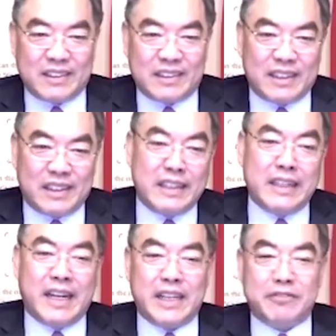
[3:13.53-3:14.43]

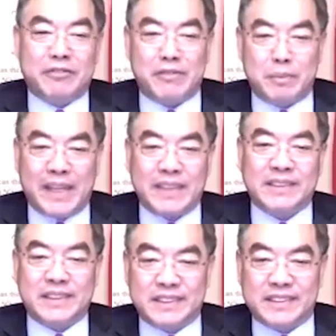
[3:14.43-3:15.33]
N95
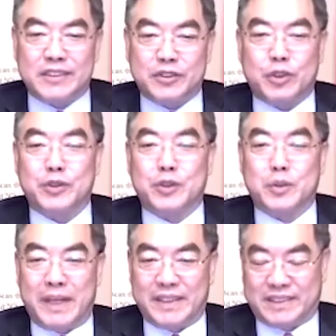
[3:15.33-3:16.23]
masks and surgical
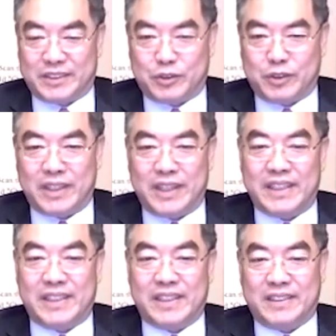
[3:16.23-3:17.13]
masks to
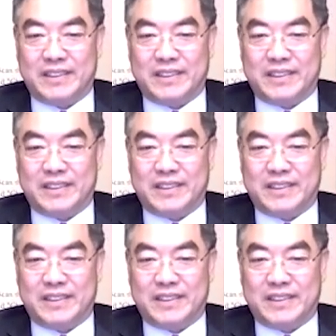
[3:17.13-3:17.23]
Connecticut.